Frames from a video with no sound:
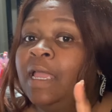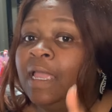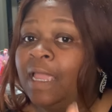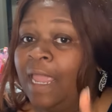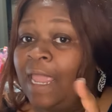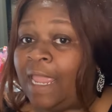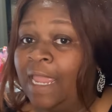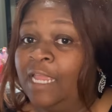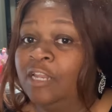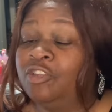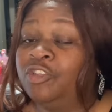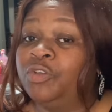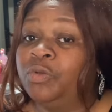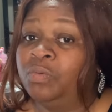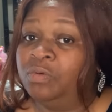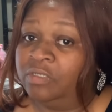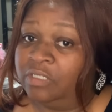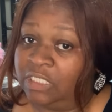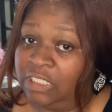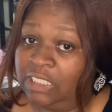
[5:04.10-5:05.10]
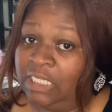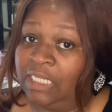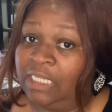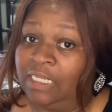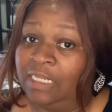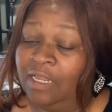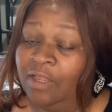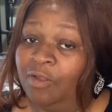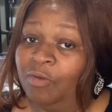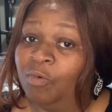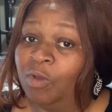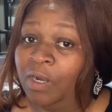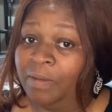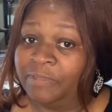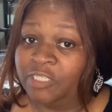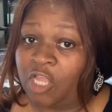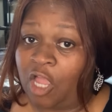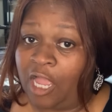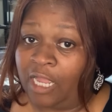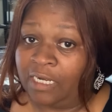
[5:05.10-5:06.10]
And you will see what I'm
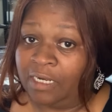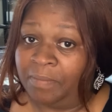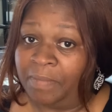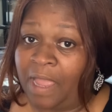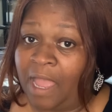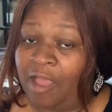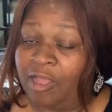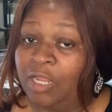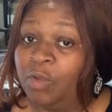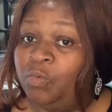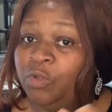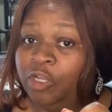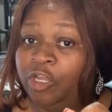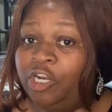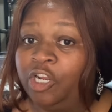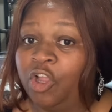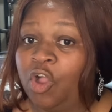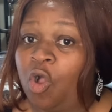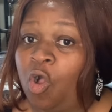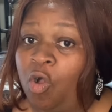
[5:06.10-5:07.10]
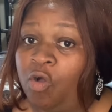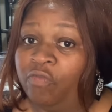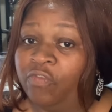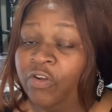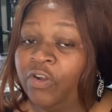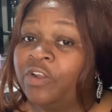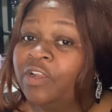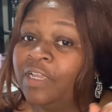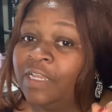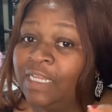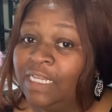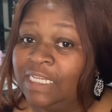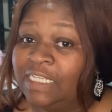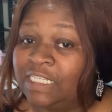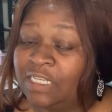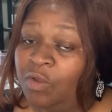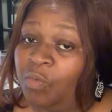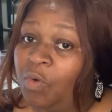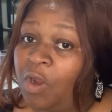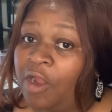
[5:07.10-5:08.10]
talking about. And we're going to go over, is
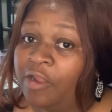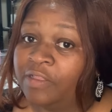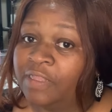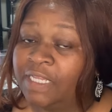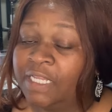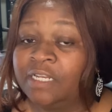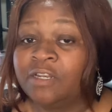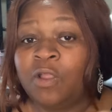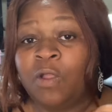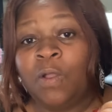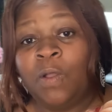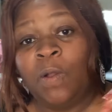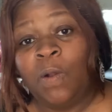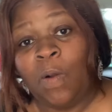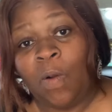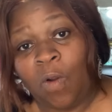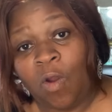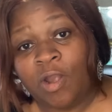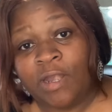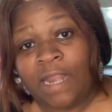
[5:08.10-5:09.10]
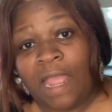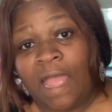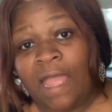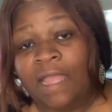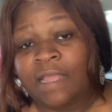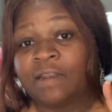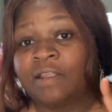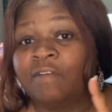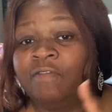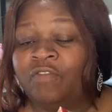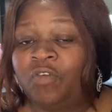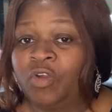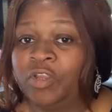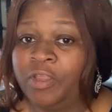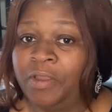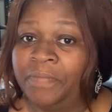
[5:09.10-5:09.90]
it worth it or not for your